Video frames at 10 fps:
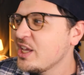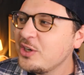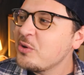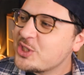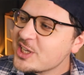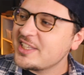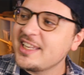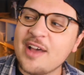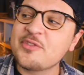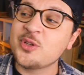You know, just
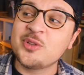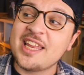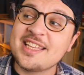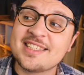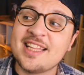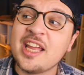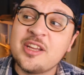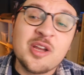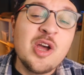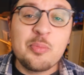enough so that it's not
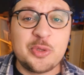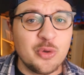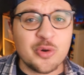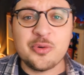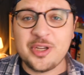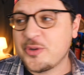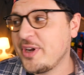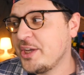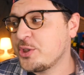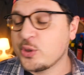a pure
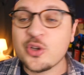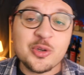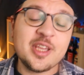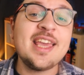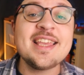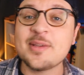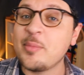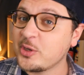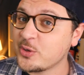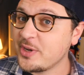recreation. Cooking is
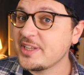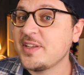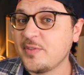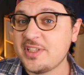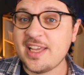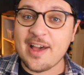about creativity